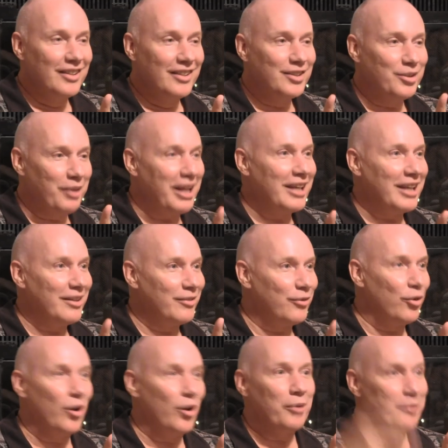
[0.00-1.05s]
straight.
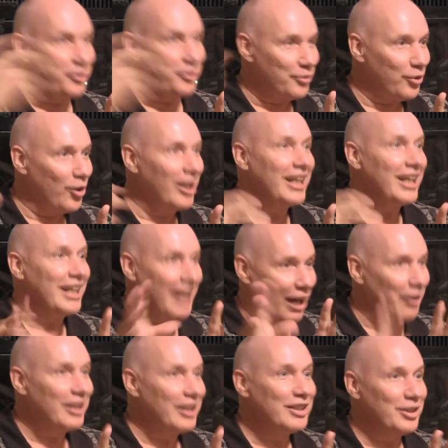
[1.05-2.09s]
Freud was Freud and
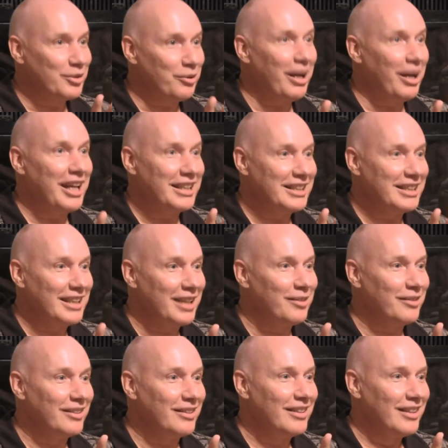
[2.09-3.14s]
now this is Christ.
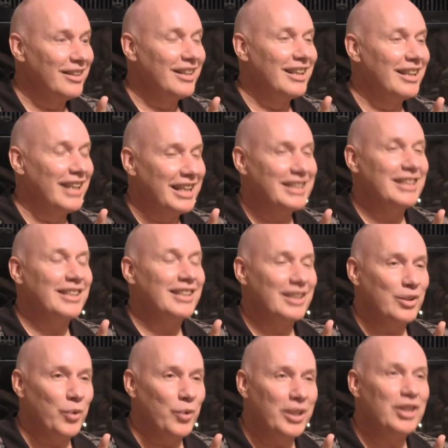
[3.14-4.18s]
And let's
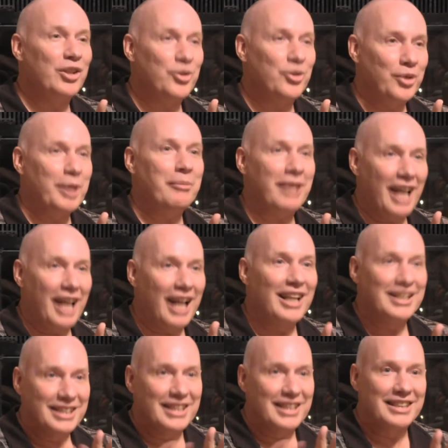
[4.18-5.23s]
quit the dream
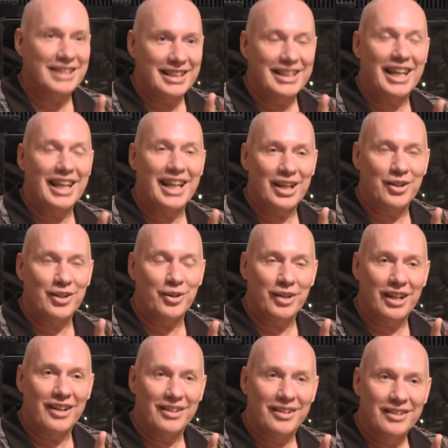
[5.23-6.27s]
analysis and get into
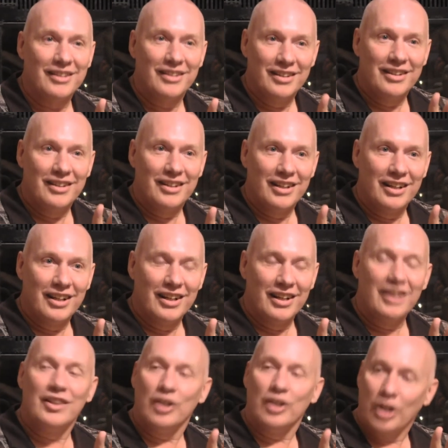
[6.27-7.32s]
the,
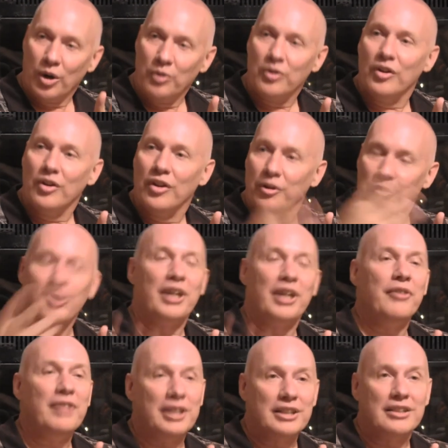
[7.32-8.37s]
you know, the
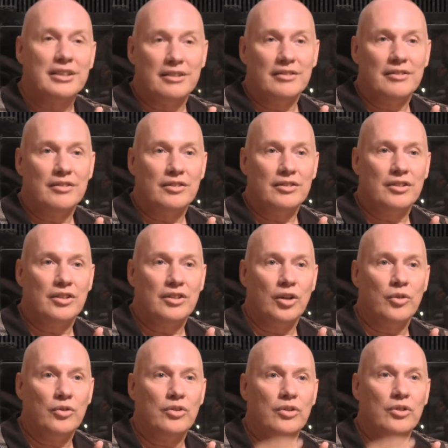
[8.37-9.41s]
forgiveness.
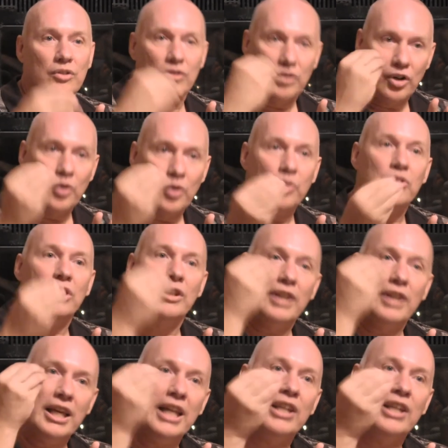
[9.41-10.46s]
Don't don't
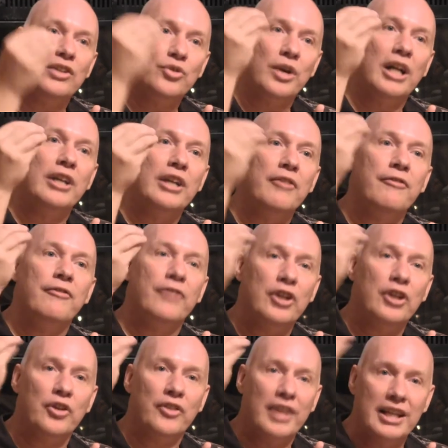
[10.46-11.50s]
get trying to
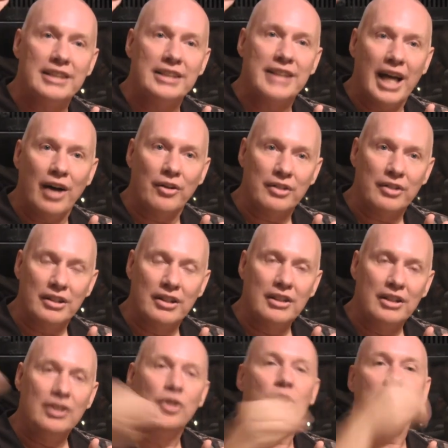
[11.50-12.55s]
figure things out.
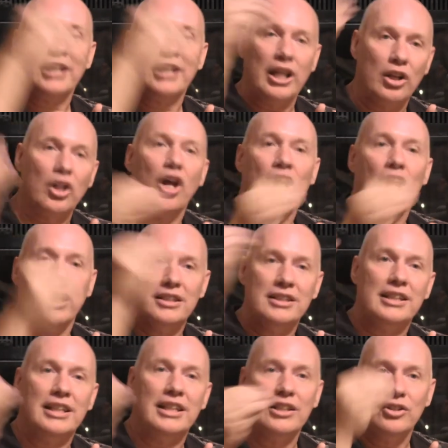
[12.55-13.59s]
You can get
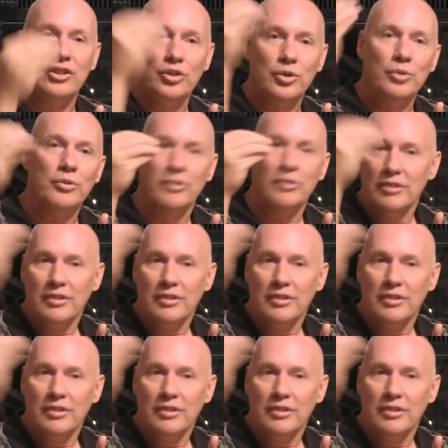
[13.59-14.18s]
lost into